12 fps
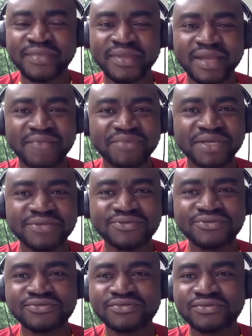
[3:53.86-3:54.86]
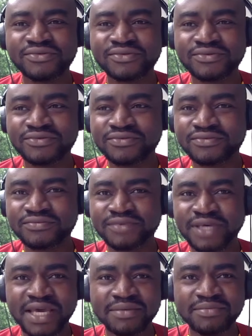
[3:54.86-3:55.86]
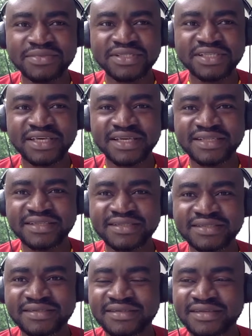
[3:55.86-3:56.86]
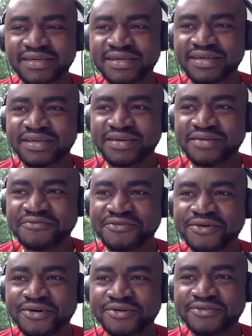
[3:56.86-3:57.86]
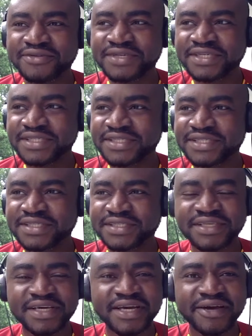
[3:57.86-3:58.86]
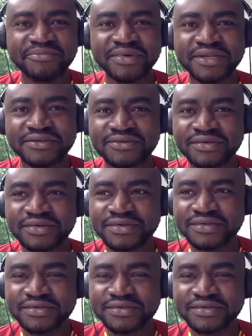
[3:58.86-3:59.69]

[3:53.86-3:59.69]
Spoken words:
I've been to games in a few countries. I've been to